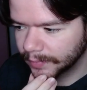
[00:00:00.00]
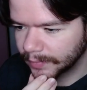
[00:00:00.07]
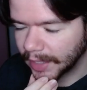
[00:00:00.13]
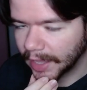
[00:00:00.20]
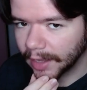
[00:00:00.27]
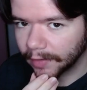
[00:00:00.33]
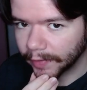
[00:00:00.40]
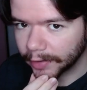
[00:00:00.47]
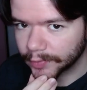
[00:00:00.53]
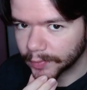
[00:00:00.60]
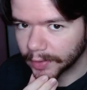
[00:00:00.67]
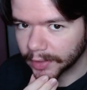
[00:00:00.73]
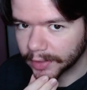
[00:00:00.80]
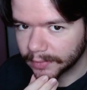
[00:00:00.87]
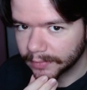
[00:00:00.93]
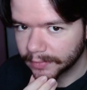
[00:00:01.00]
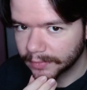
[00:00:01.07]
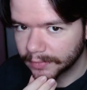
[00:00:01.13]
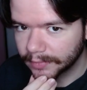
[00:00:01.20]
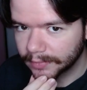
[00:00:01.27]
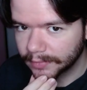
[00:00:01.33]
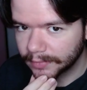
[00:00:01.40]
add crouch walking.
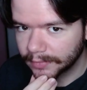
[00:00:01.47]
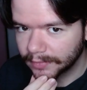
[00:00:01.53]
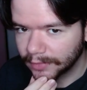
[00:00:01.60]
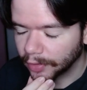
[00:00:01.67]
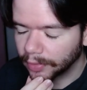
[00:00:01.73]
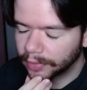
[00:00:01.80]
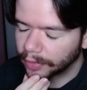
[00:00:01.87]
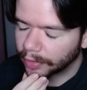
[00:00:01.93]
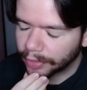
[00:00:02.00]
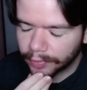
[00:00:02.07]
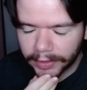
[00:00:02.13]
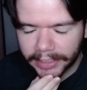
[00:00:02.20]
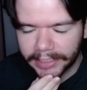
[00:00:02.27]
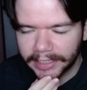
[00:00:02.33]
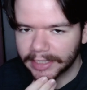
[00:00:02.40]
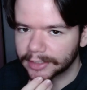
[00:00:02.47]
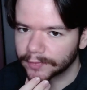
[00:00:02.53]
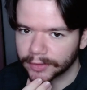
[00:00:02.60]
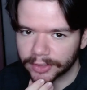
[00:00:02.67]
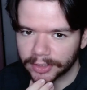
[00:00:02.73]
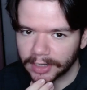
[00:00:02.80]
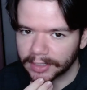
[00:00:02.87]
The the 3DS
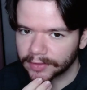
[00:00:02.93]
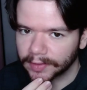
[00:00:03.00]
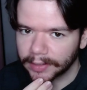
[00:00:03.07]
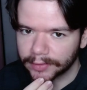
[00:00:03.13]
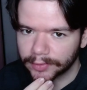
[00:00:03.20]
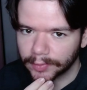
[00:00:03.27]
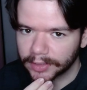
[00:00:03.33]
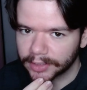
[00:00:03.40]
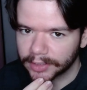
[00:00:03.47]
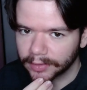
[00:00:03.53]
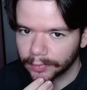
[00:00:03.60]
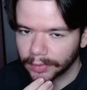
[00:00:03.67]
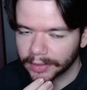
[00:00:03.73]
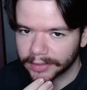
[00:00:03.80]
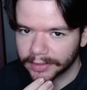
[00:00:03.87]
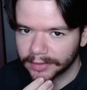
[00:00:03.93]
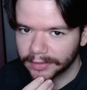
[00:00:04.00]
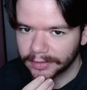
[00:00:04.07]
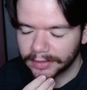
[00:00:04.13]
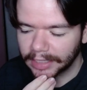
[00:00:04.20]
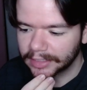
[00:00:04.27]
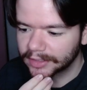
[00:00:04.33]
version has crouch walking.
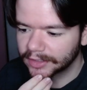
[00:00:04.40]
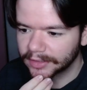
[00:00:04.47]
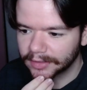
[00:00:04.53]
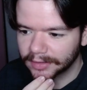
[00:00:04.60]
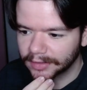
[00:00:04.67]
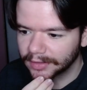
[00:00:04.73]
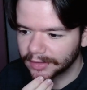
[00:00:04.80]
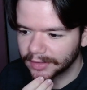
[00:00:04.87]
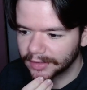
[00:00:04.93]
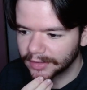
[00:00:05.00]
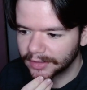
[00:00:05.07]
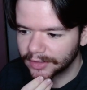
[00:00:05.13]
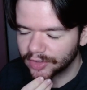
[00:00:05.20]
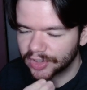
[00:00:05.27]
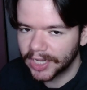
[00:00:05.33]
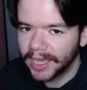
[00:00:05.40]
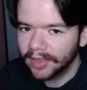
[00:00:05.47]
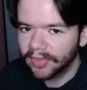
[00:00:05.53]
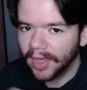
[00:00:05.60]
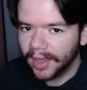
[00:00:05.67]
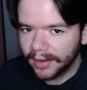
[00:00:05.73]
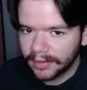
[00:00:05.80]
That's just take
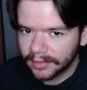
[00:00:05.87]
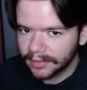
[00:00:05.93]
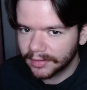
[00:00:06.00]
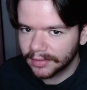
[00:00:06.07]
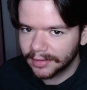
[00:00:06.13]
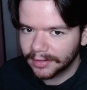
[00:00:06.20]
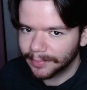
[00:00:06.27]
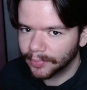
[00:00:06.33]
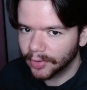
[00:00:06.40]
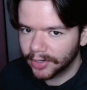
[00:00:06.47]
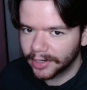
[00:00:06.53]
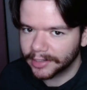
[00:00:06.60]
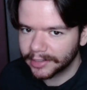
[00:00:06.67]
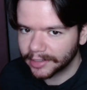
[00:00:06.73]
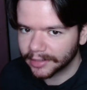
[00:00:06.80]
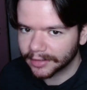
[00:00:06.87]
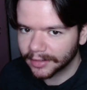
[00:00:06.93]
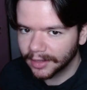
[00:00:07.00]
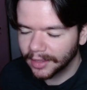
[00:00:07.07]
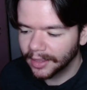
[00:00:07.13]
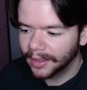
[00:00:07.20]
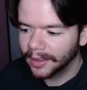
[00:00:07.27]
that and put it in here.
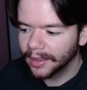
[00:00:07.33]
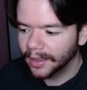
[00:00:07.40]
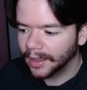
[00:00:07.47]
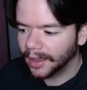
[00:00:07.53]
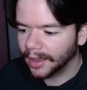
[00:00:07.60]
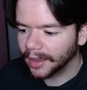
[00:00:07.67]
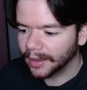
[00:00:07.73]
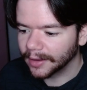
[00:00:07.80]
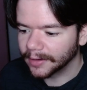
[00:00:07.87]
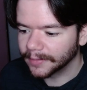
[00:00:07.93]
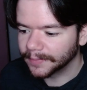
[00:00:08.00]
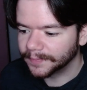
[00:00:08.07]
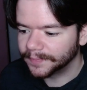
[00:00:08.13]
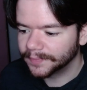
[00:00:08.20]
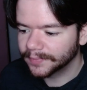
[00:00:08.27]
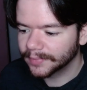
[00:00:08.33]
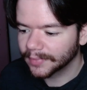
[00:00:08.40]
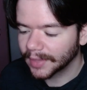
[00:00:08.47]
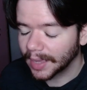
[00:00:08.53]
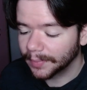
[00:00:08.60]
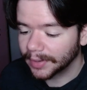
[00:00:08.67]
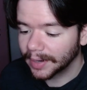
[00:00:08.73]
Um,
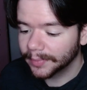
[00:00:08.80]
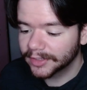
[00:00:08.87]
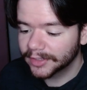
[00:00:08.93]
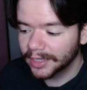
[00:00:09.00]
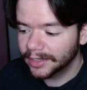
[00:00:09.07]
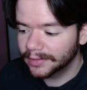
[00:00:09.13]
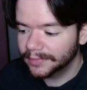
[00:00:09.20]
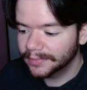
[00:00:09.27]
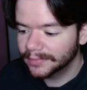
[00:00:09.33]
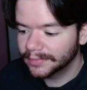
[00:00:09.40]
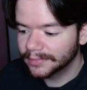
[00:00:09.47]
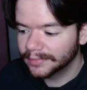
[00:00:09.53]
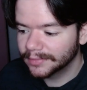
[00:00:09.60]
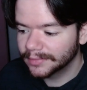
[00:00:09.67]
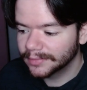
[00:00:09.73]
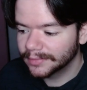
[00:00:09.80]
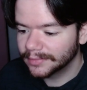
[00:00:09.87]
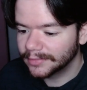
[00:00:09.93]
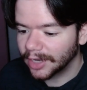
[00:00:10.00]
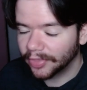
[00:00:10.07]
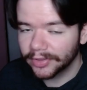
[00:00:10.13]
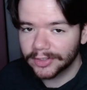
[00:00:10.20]
but I'm excited.
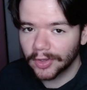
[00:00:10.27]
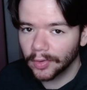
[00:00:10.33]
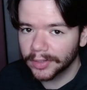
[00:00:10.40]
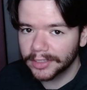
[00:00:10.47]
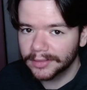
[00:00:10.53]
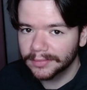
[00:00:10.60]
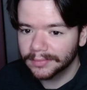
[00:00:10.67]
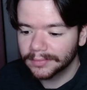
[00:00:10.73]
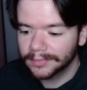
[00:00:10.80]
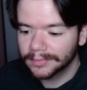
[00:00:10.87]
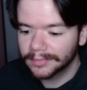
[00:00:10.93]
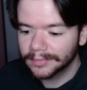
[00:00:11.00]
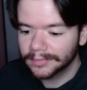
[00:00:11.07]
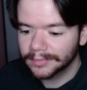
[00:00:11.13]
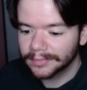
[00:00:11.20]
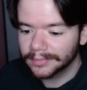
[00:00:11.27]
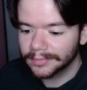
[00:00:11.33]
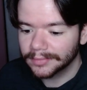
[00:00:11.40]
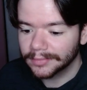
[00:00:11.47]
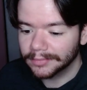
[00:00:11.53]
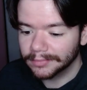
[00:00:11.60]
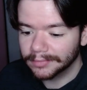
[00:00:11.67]
Nothing's holy,
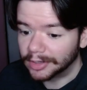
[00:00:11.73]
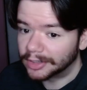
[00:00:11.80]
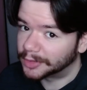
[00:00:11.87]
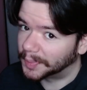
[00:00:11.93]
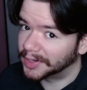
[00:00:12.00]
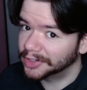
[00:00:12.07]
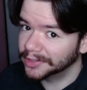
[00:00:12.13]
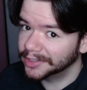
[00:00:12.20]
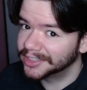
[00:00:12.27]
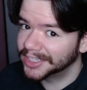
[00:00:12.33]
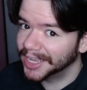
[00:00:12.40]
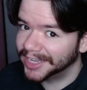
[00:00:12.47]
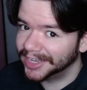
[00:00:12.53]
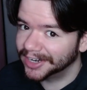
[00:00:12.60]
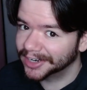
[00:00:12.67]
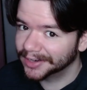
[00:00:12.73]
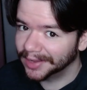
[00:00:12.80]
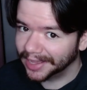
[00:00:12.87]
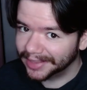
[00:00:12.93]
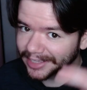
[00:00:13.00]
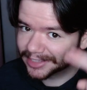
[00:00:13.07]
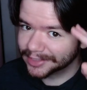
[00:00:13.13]
especially Snake Eater,
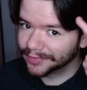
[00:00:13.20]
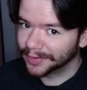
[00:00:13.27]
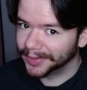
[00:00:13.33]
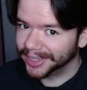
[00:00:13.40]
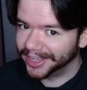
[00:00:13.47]
and that's it for me.